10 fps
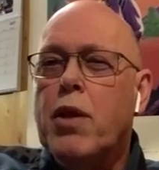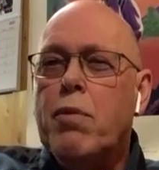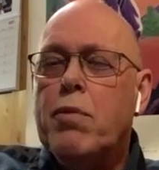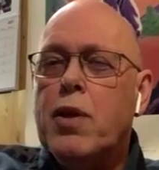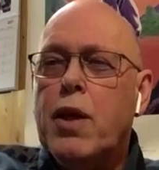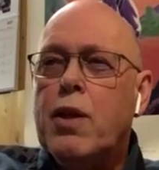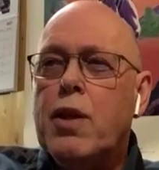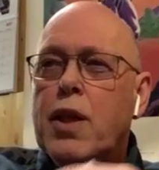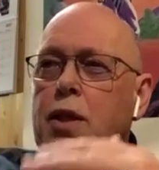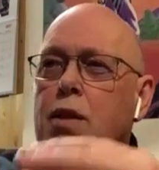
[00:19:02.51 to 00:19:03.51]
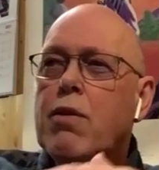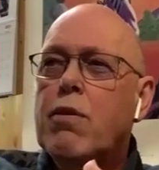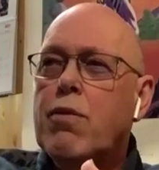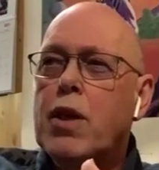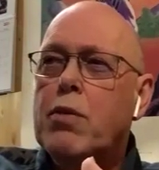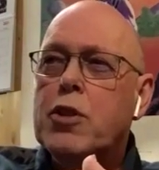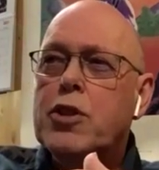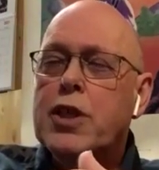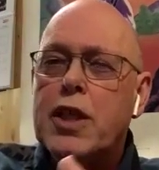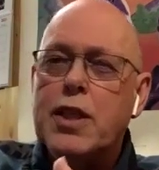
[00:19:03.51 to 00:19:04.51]
They they need uh, very
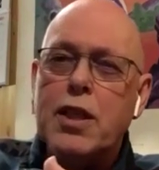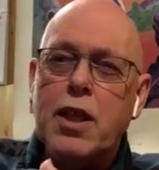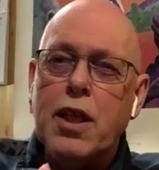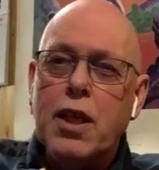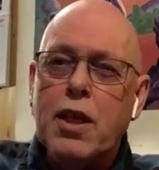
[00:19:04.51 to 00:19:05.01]
much editing.